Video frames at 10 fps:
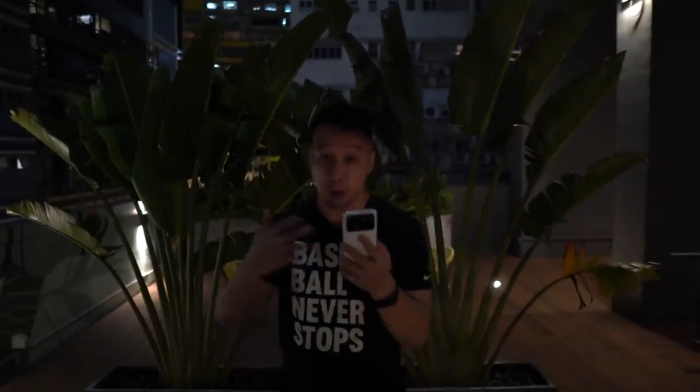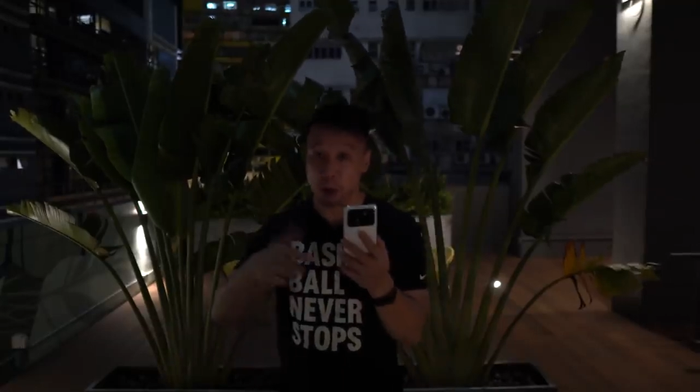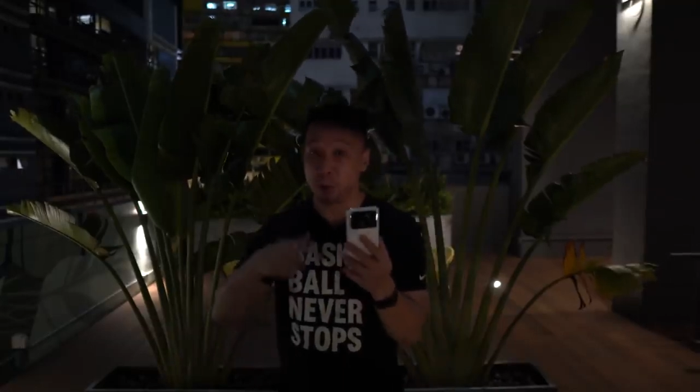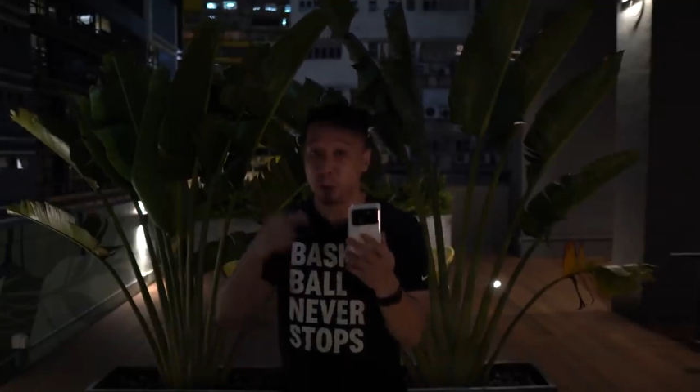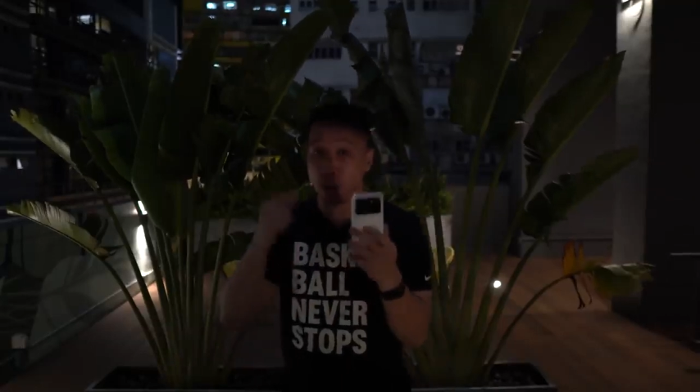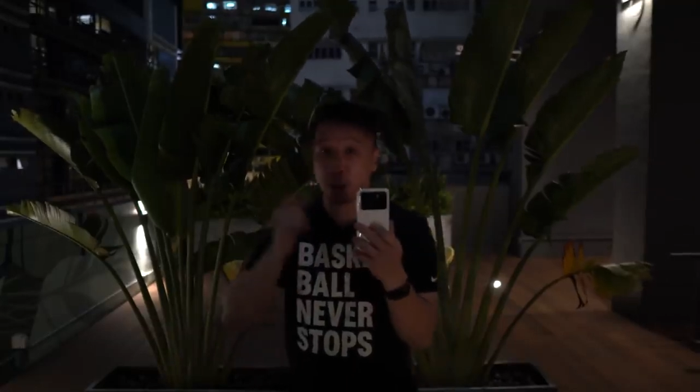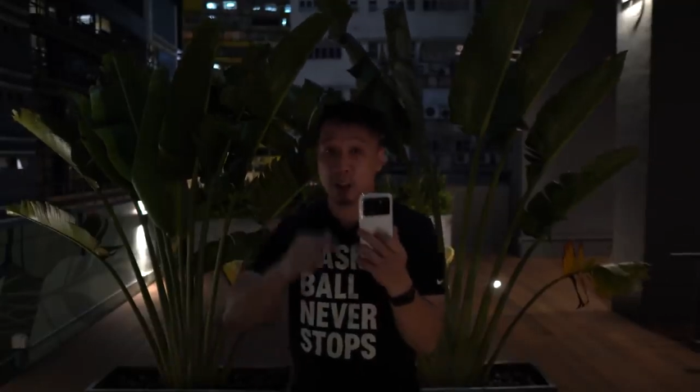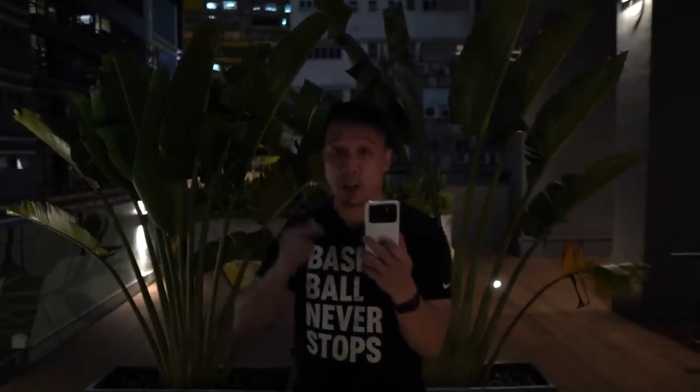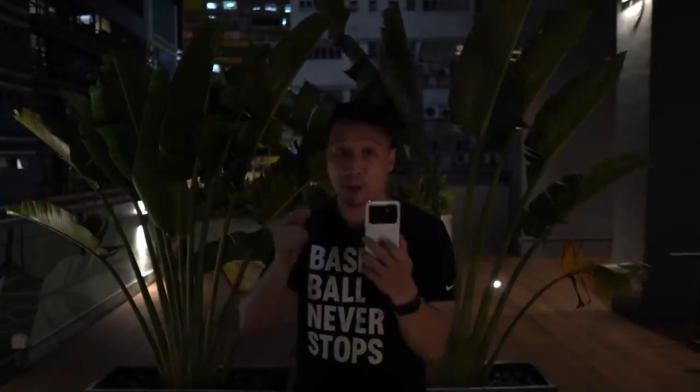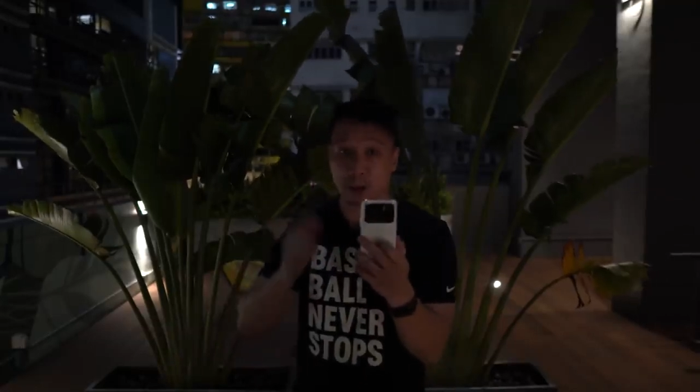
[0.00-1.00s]
want to know more
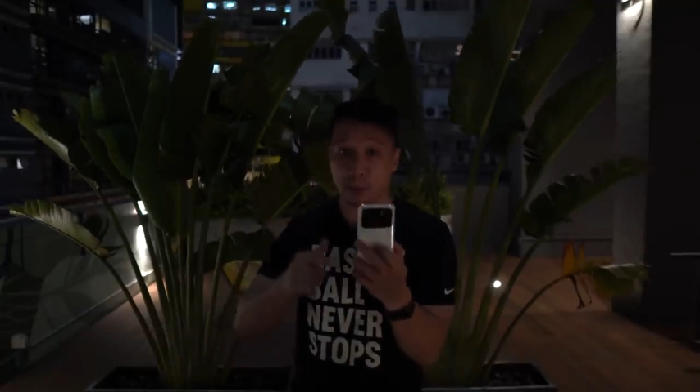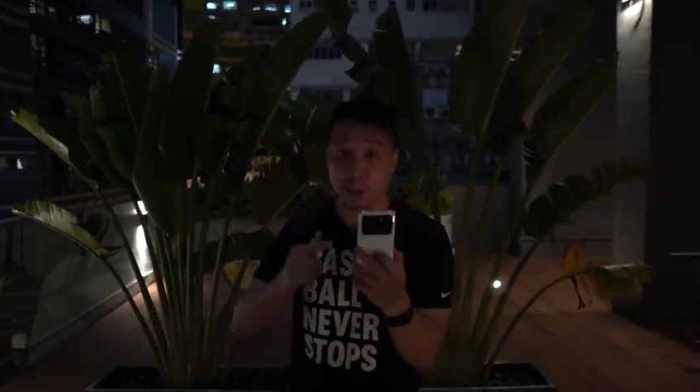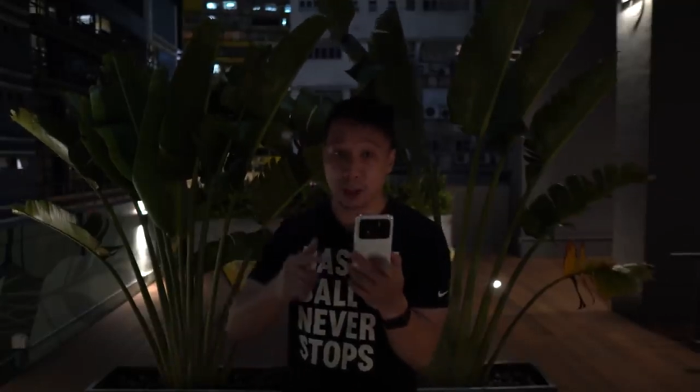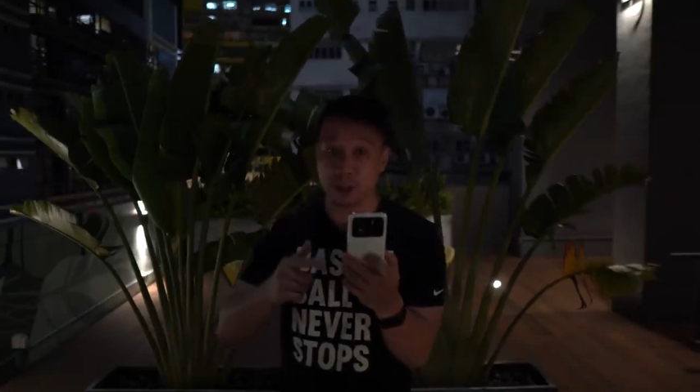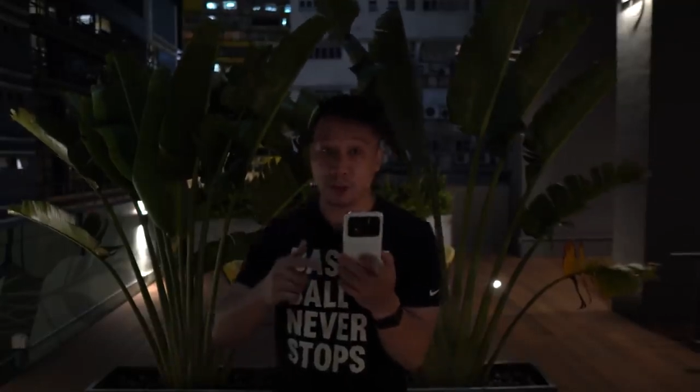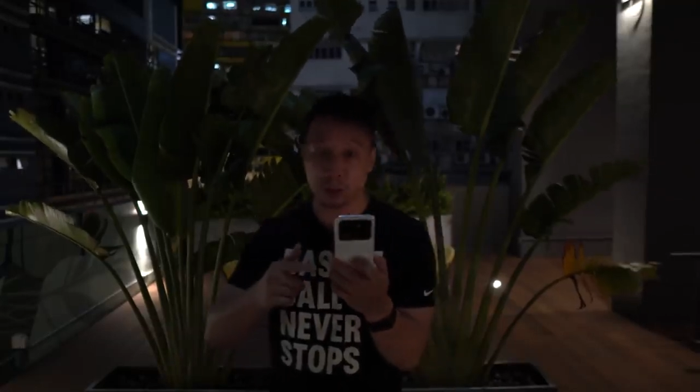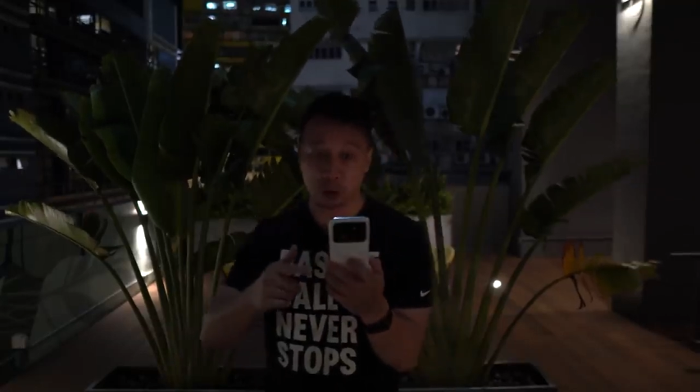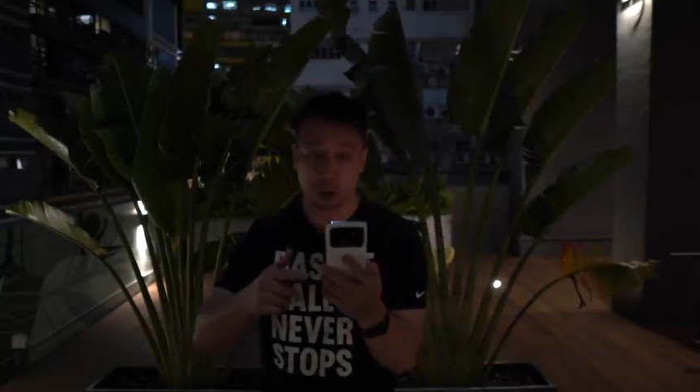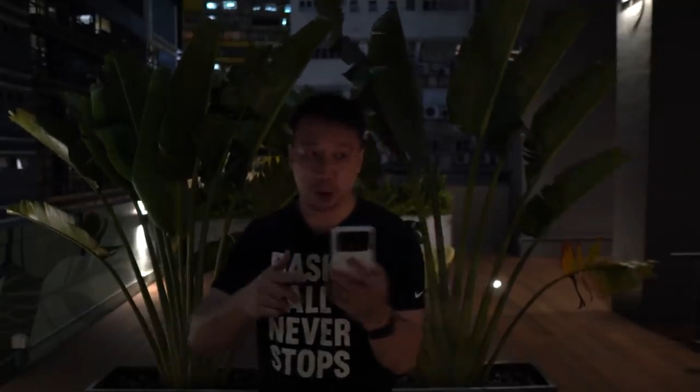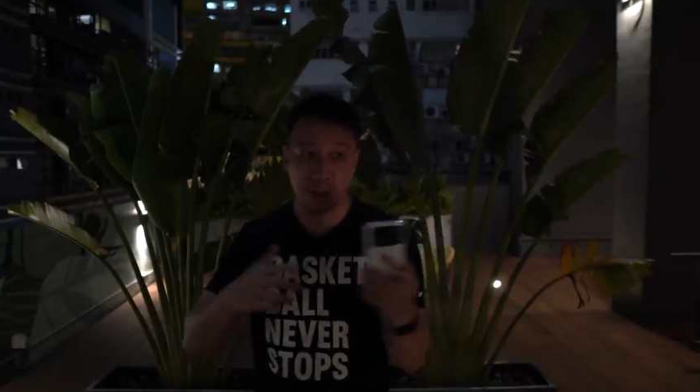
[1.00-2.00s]
about the Mi 11
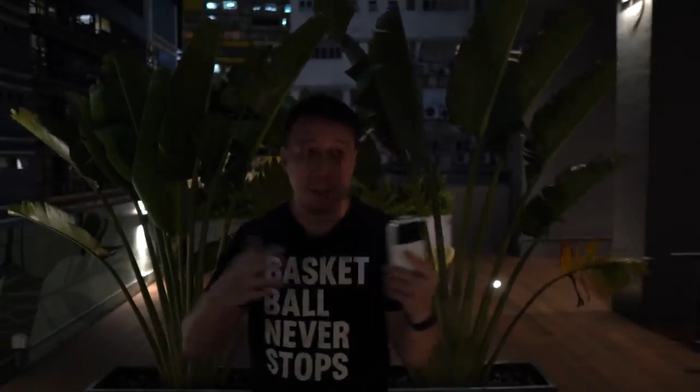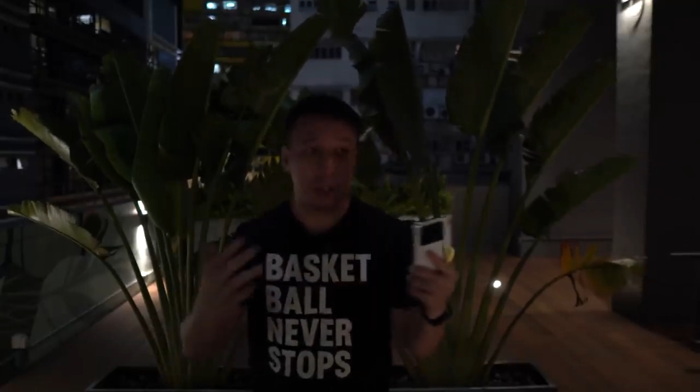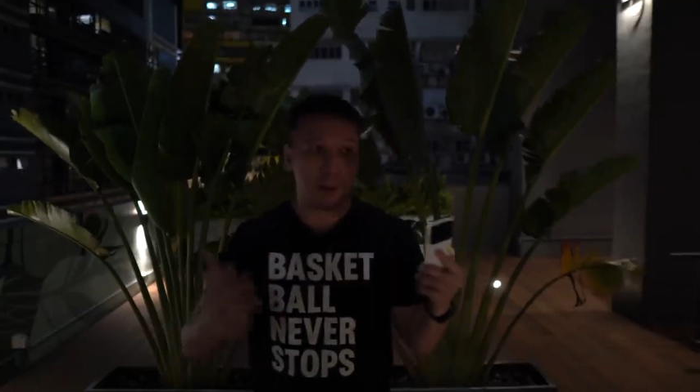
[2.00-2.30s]
Ultra.